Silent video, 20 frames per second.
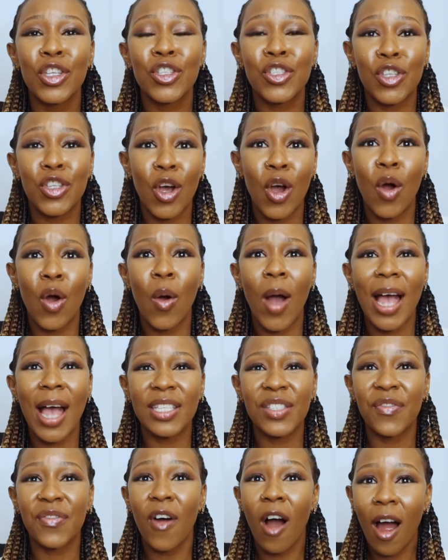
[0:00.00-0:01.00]
So
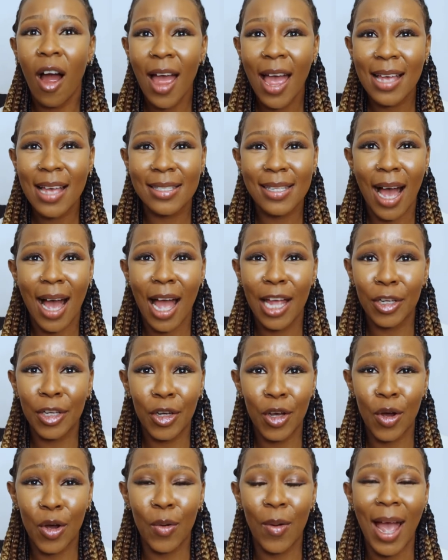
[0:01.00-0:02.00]
as far as I
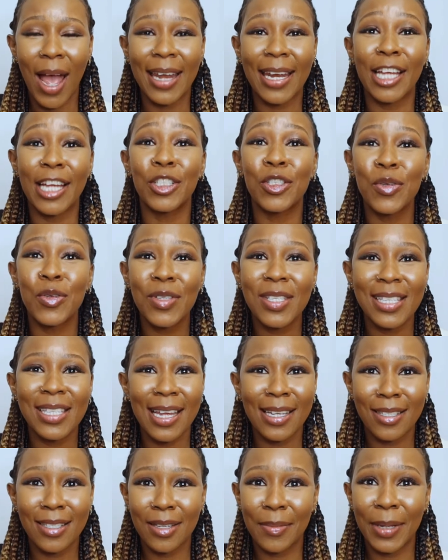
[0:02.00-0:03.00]
know, and I do
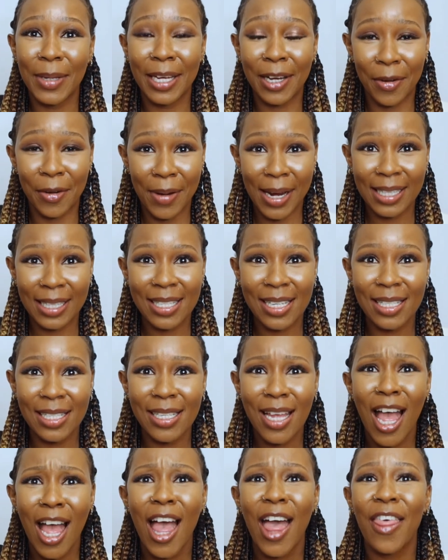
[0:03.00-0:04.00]
stand to be
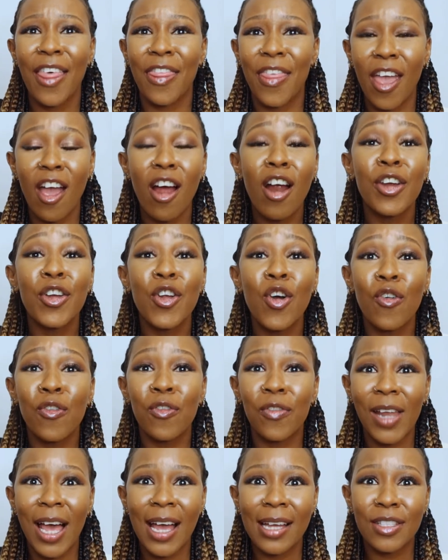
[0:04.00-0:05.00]
corrected, there are no
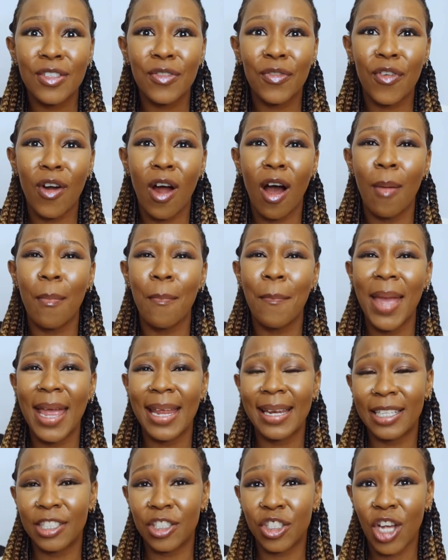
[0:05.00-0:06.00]
flights from
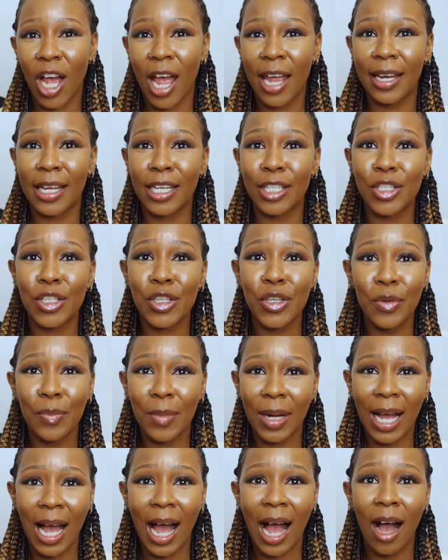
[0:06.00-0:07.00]
mainland China to
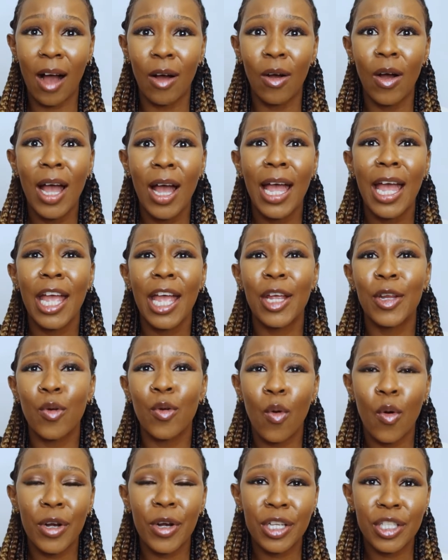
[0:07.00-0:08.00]
Macau.
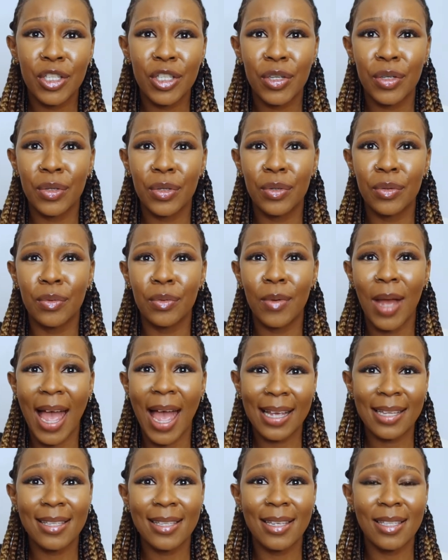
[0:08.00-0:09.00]
In order to
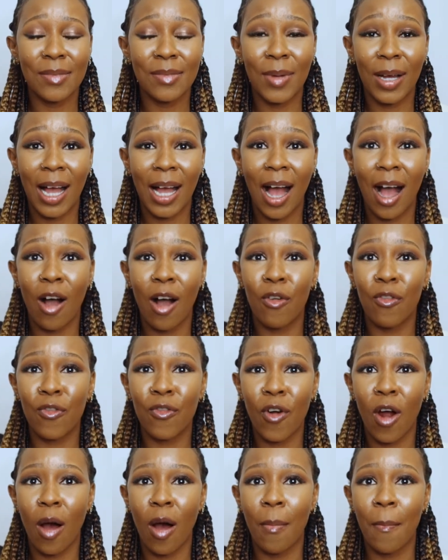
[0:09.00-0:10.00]
access Macau
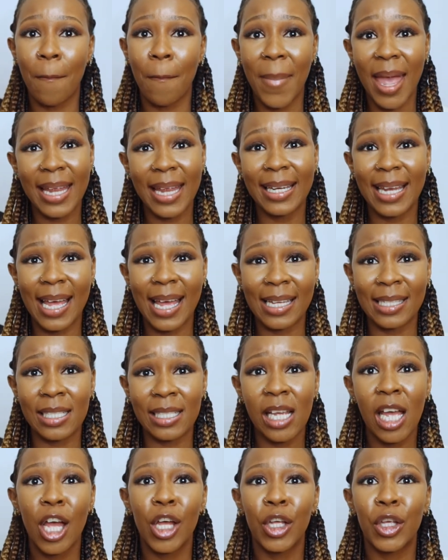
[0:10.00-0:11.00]
from
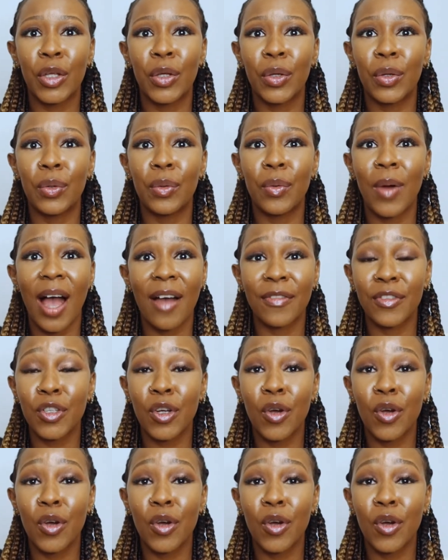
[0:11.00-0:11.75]
mainland, you have